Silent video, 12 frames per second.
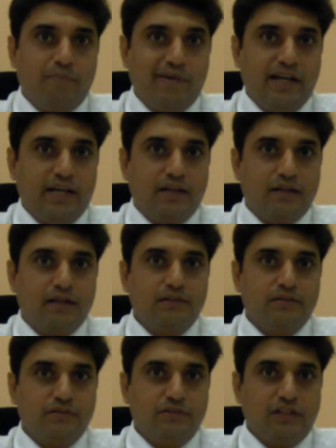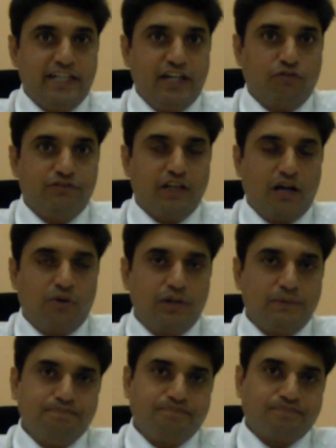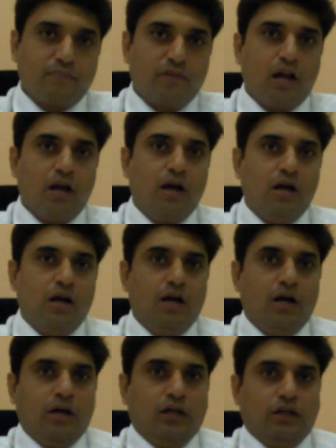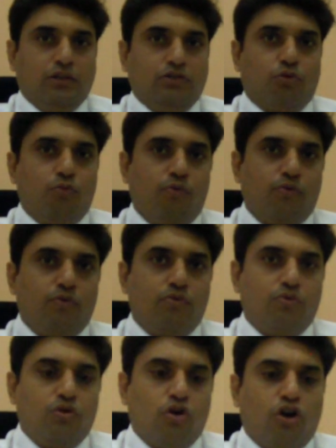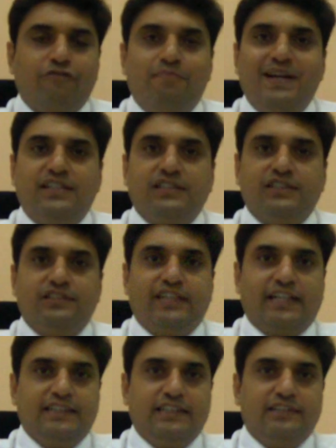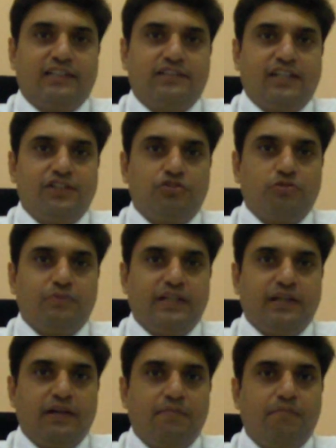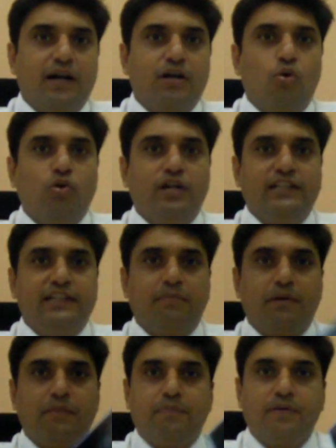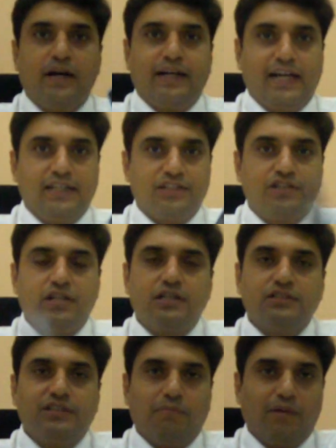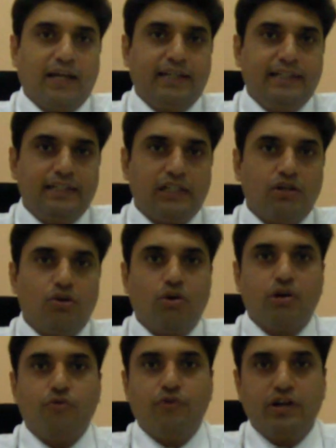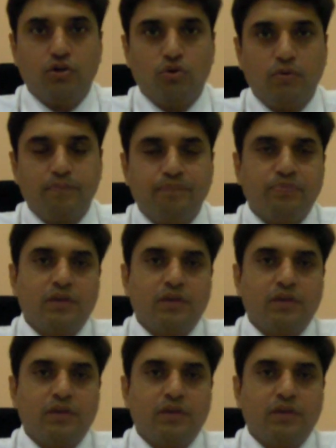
being the need of the hour. So, a lot of patients send these X-rays to me by holding them up against some light or a window.